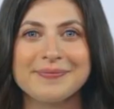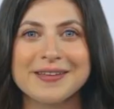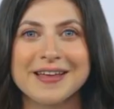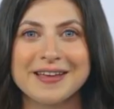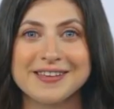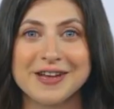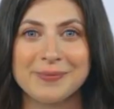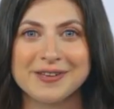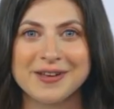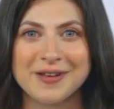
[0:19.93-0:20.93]
In this
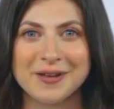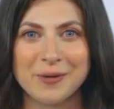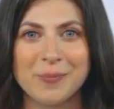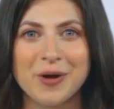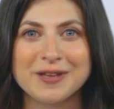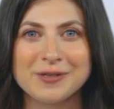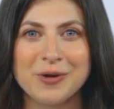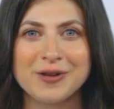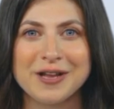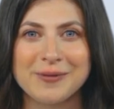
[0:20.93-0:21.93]
episode, we'll
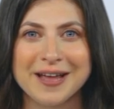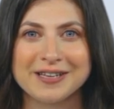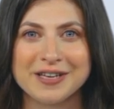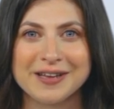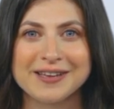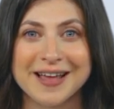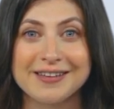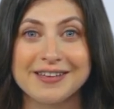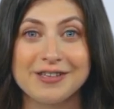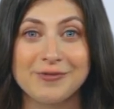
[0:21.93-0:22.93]
explore the advantages and
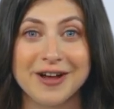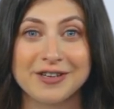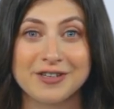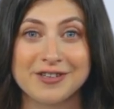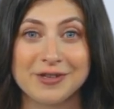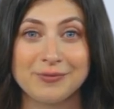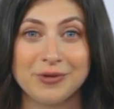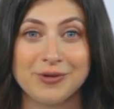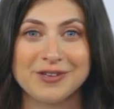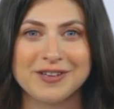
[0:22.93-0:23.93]
disadvantages of
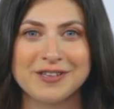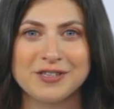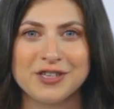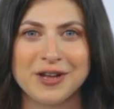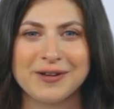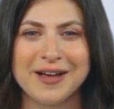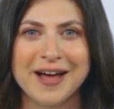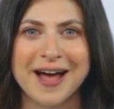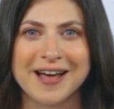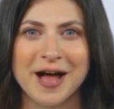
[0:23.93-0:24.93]
dual citizenship
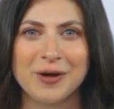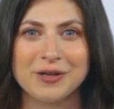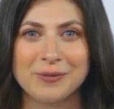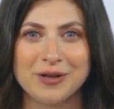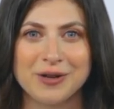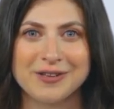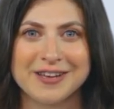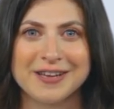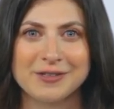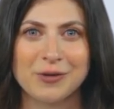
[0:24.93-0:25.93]
and how it could be your
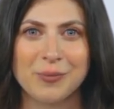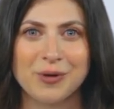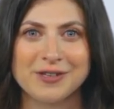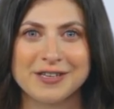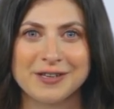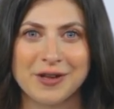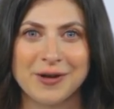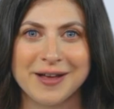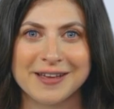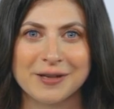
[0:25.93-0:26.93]
ticket to a more secure
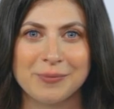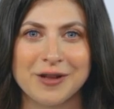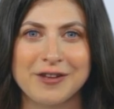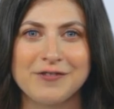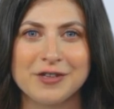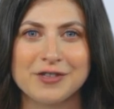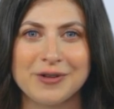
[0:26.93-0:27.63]
and liberated future.